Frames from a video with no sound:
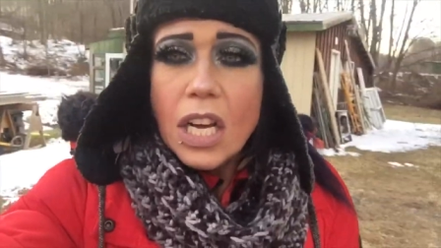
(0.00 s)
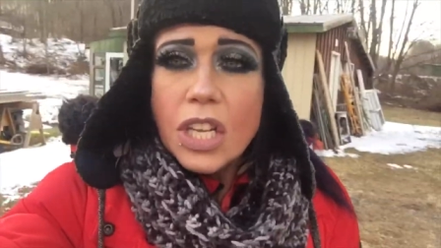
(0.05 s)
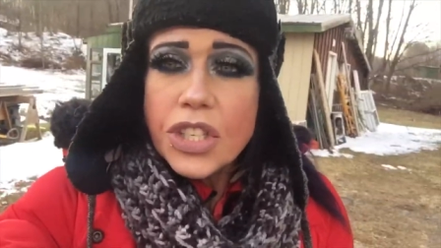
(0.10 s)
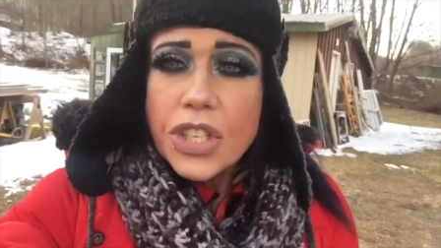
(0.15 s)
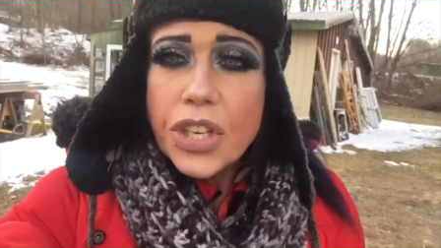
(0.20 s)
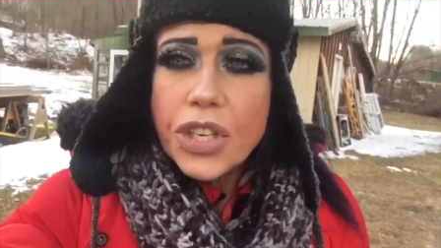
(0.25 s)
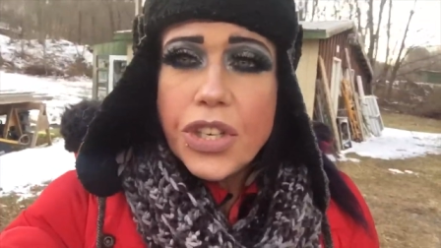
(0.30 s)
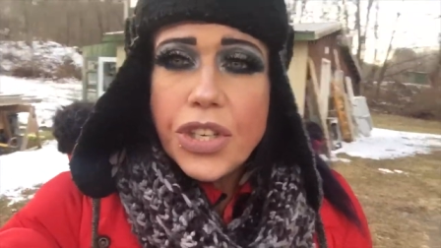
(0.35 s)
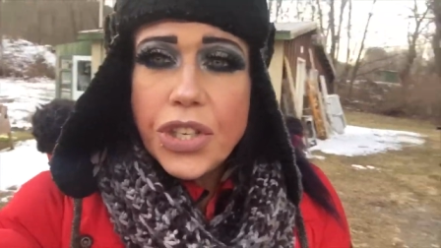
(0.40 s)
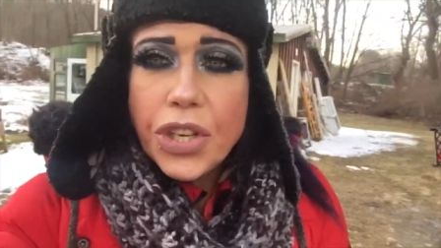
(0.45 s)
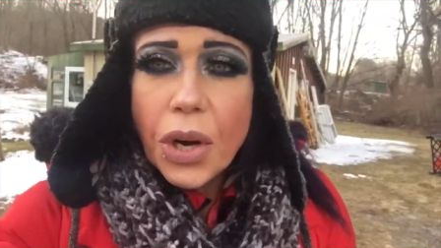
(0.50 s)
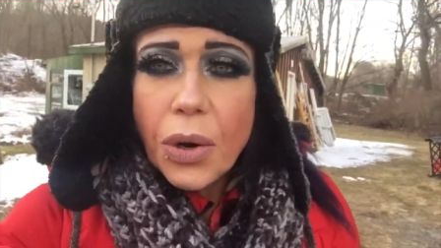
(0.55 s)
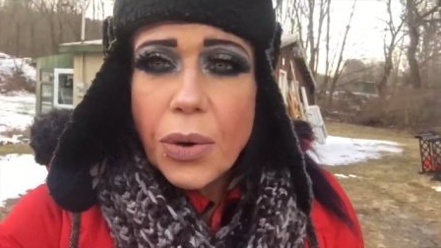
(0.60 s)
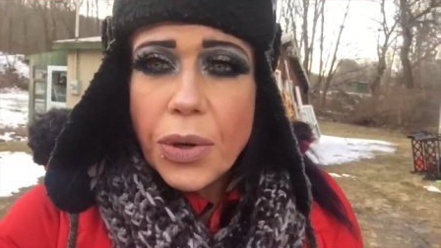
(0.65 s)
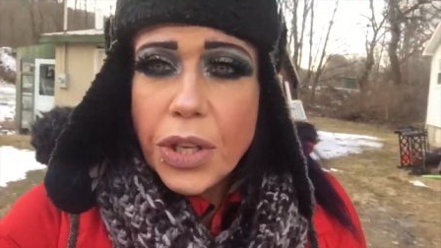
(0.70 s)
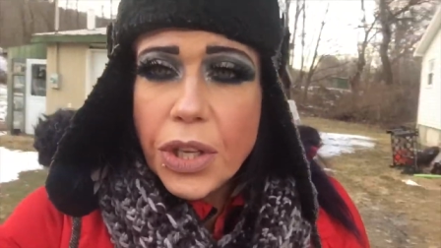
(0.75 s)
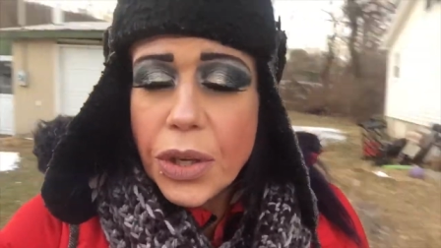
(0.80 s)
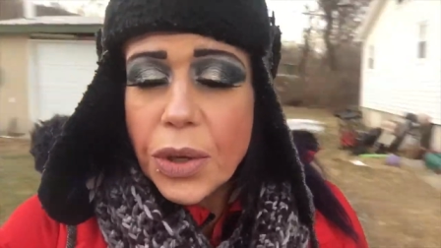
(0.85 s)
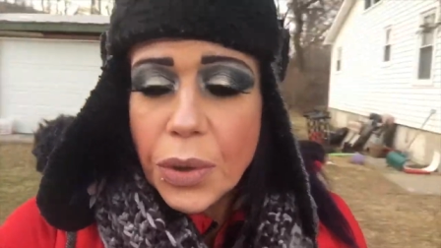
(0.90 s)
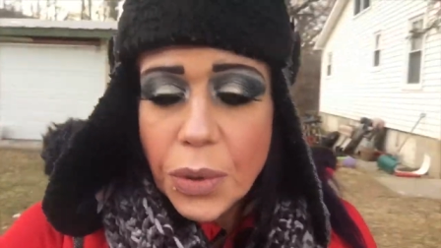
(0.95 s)
to show
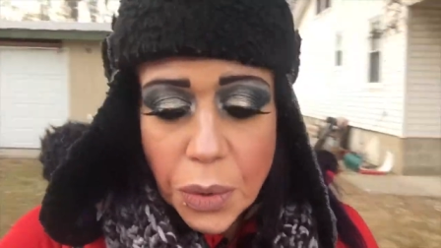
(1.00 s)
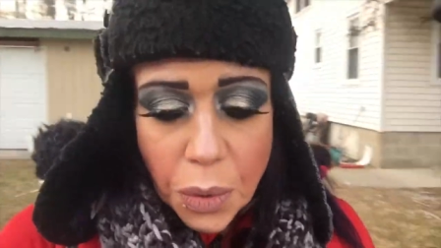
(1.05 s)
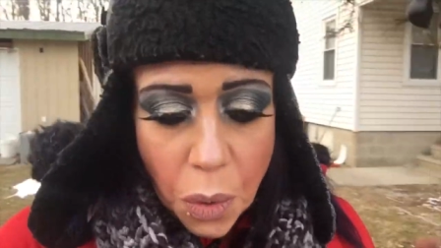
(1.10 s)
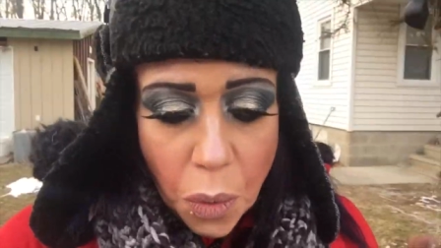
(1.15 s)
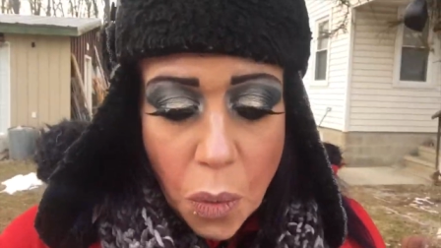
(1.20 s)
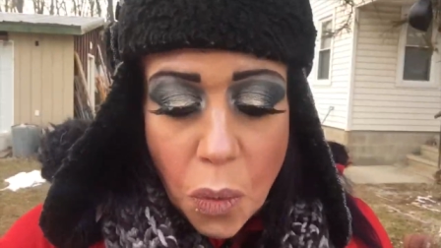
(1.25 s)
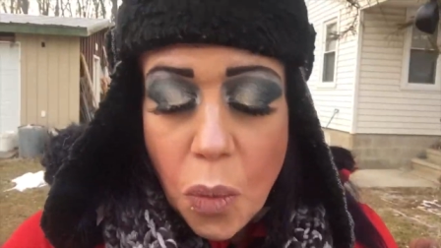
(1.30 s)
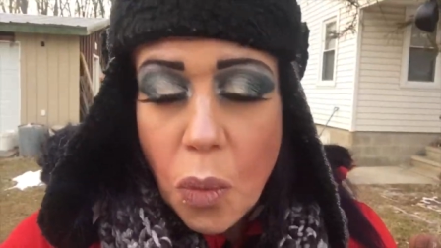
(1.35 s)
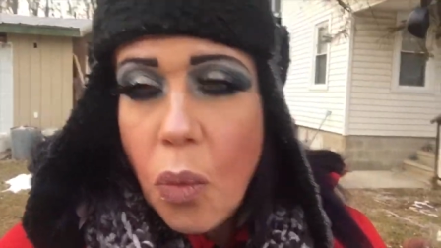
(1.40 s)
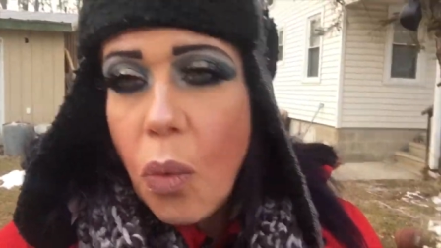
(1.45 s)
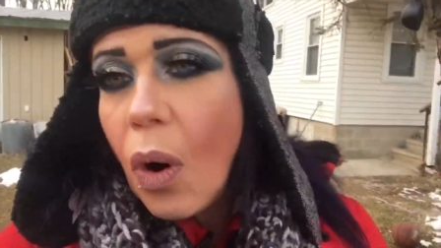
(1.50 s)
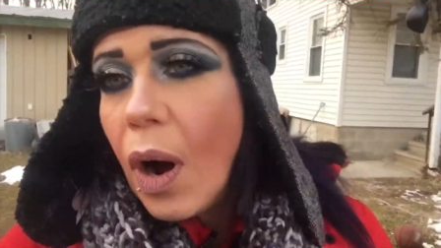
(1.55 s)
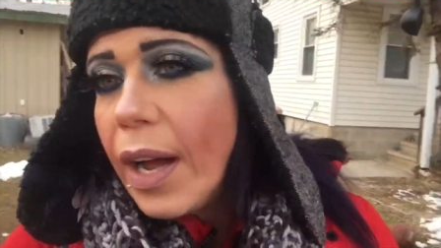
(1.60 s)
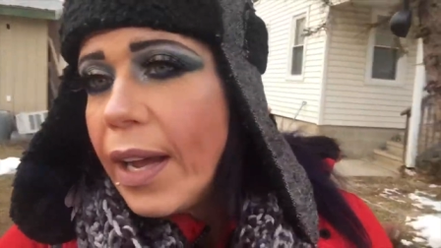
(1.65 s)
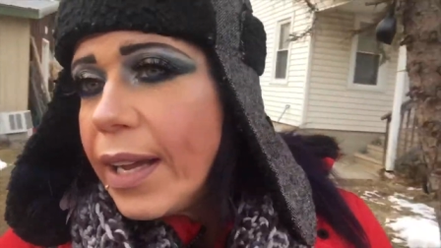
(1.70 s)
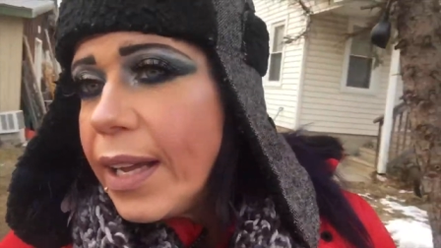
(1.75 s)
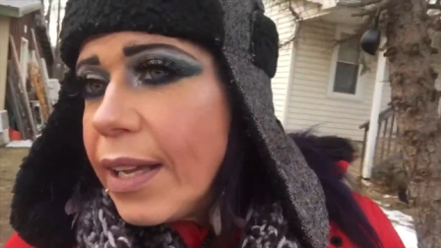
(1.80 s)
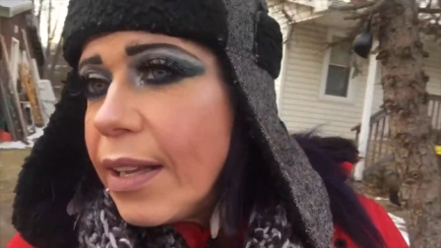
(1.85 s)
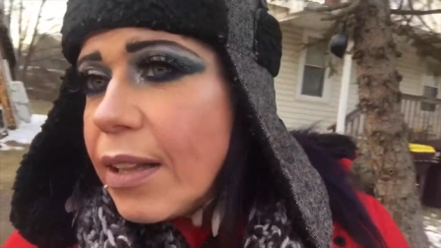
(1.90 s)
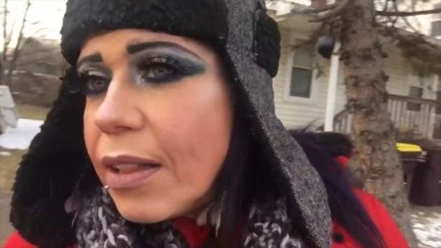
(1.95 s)
you what
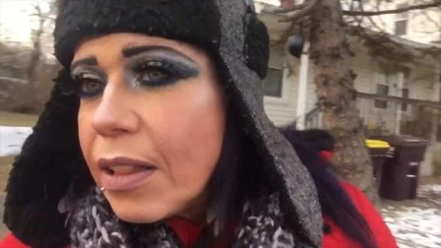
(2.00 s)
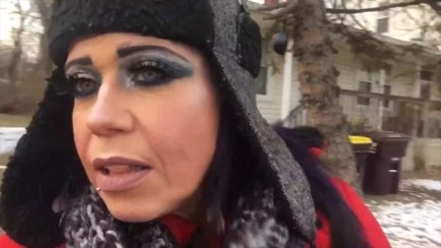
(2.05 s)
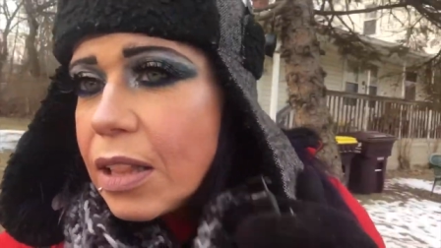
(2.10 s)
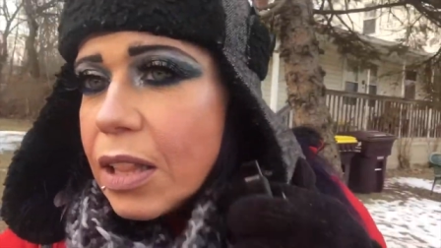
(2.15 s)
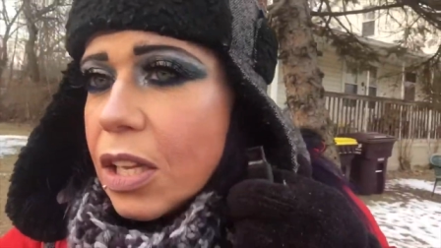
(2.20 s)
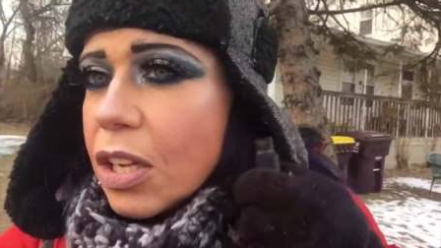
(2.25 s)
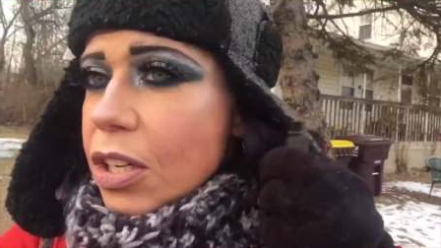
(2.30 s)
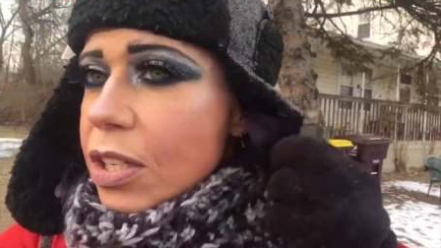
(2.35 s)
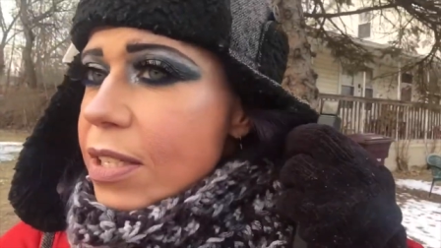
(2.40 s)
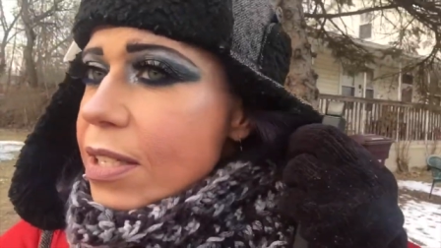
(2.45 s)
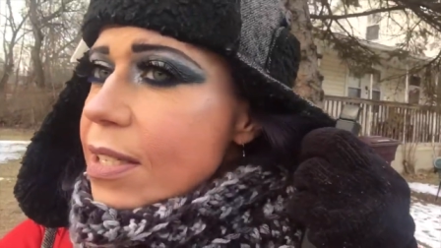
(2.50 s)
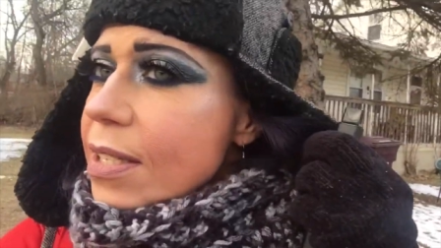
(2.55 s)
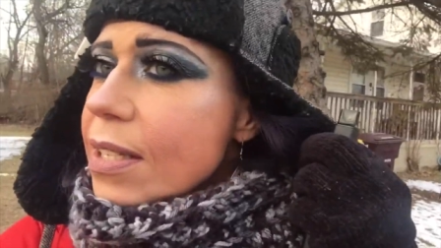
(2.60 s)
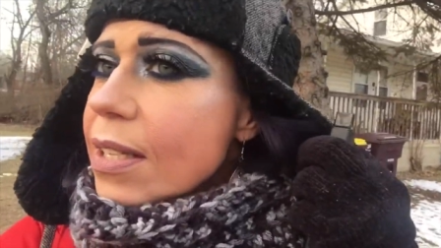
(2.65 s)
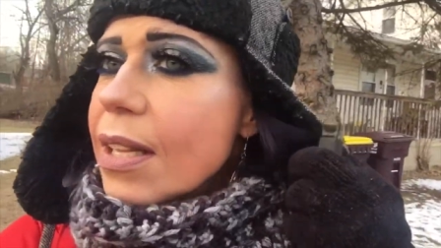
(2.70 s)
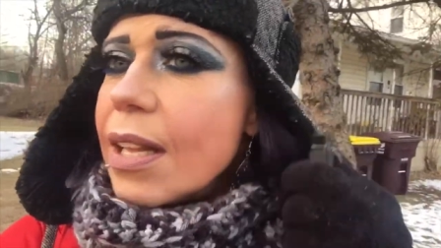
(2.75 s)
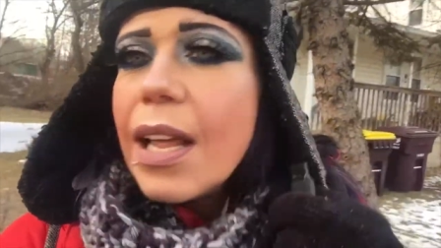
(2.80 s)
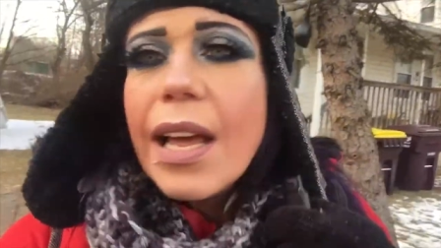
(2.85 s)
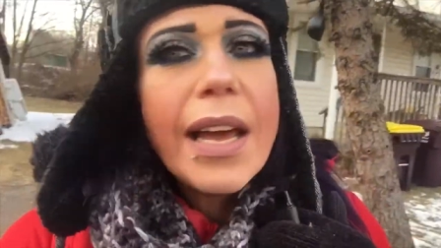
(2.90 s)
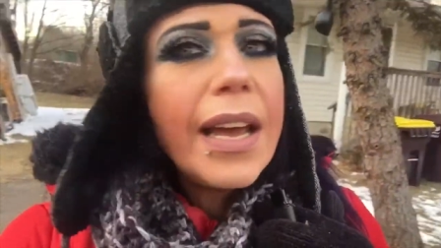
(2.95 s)
it looks
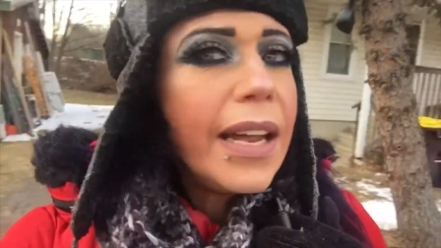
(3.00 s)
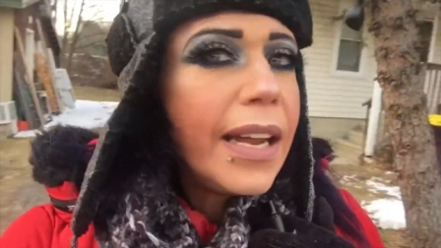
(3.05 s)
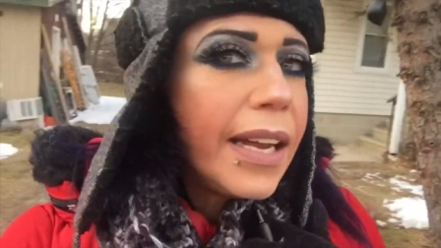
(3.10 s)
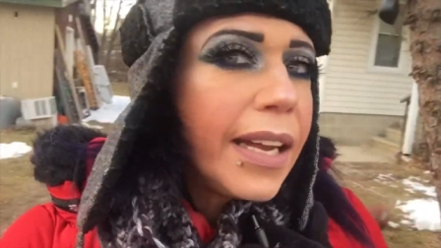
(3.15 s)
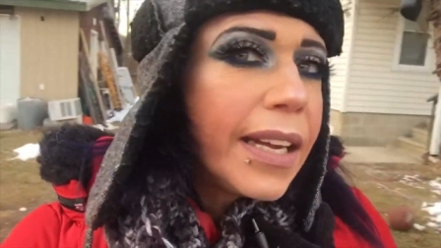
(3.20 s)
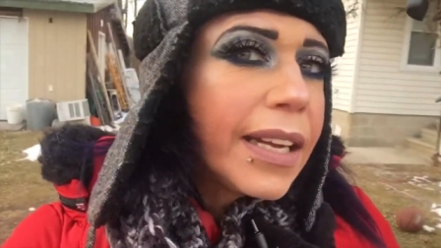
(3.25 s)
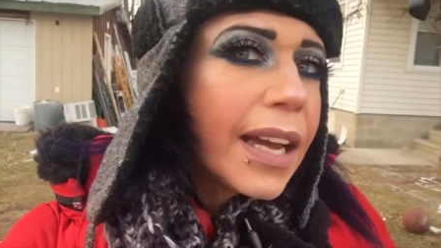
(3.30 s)
like